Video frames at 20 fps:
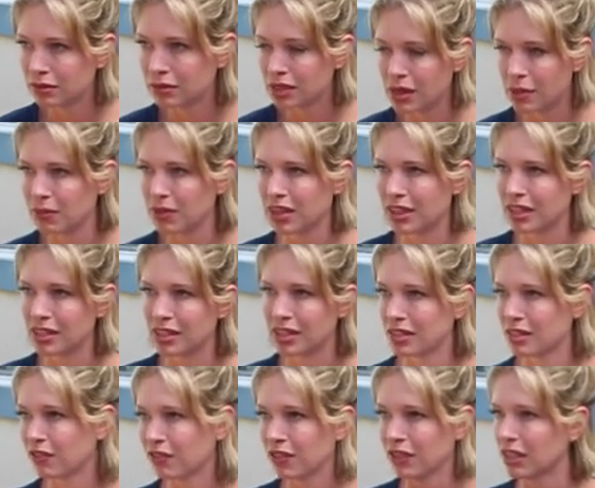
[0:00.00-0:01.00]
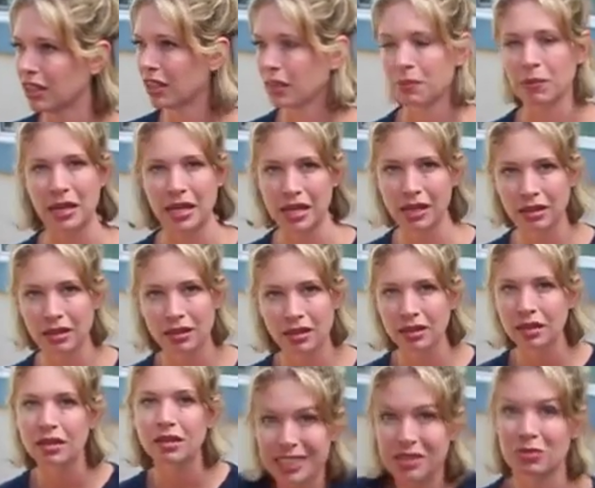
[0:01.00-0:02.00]
something that doesn't feel like me.
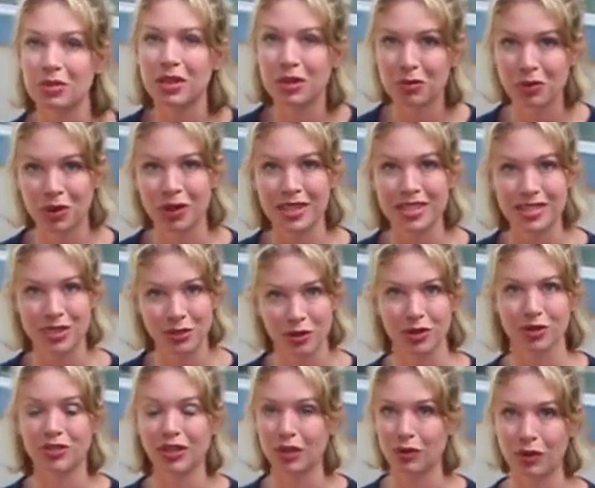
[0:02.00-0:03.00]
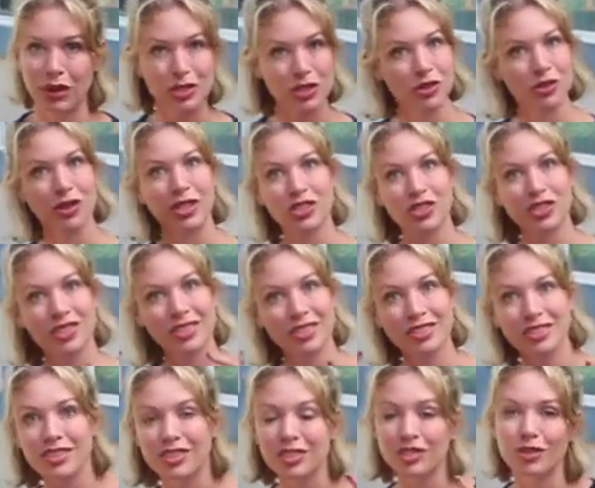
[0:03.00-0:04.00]
To me, the point is sort of like
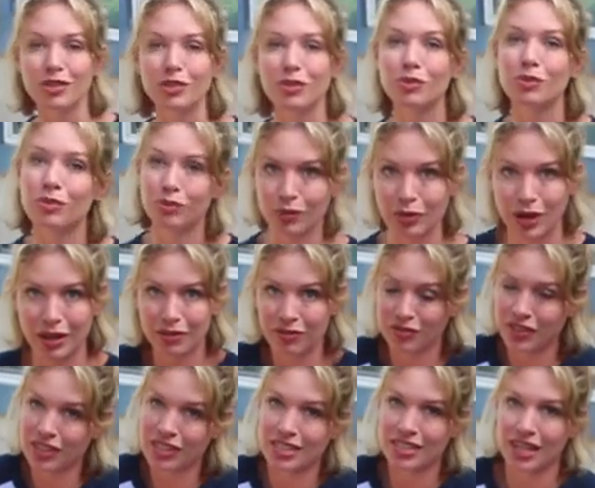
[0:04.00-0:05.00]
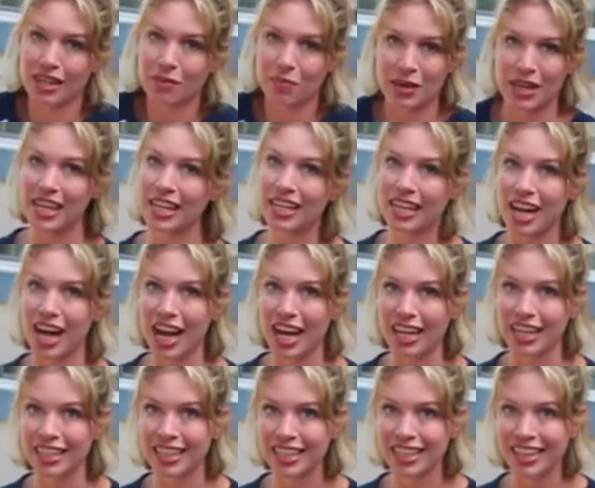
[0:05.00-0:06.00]
restoration to what feels like me,
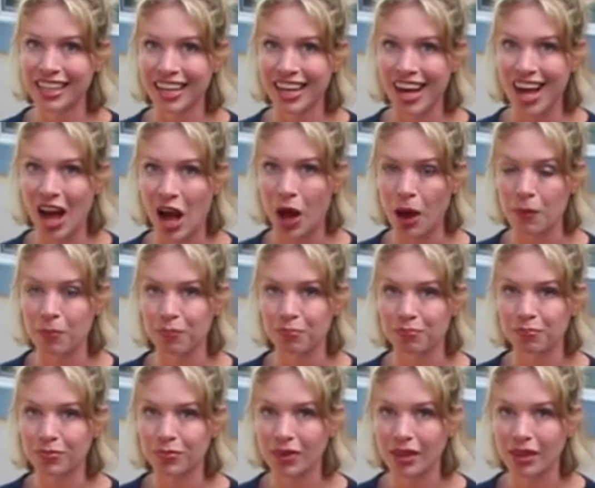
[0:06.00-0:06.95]
not um,